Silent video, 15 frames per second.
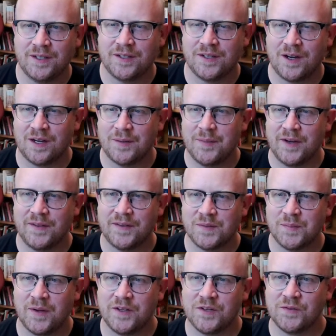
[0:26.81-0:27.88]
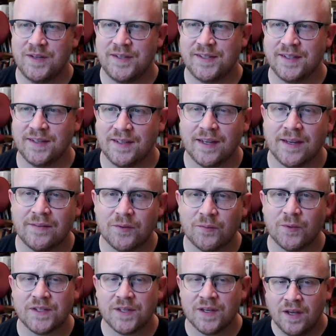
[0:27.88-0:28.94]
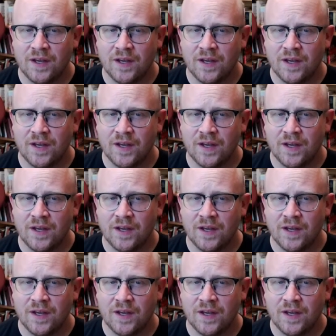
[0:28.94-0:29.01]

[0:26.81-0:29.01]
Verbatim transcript: talk about this much recently, given what's